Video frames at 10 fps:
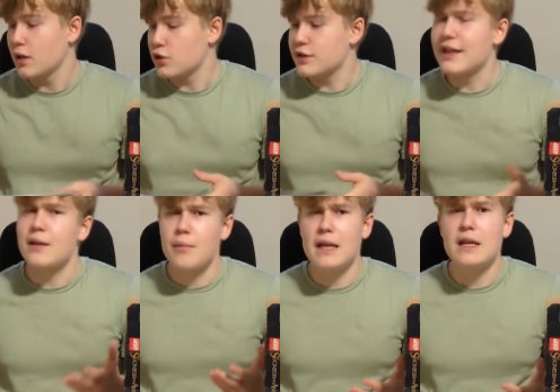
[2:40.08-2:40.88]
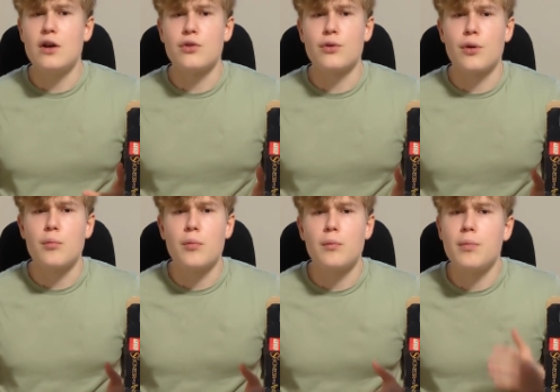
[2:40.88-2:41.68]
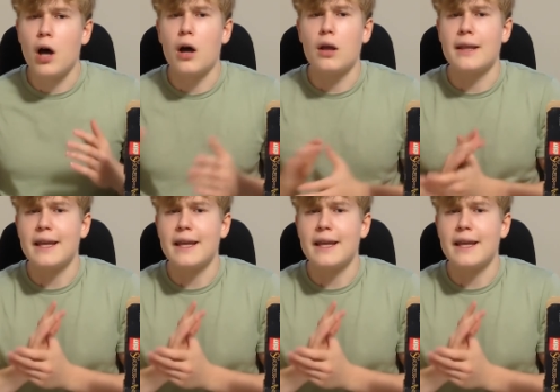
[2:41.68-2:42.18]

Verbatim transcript: just like many other uh,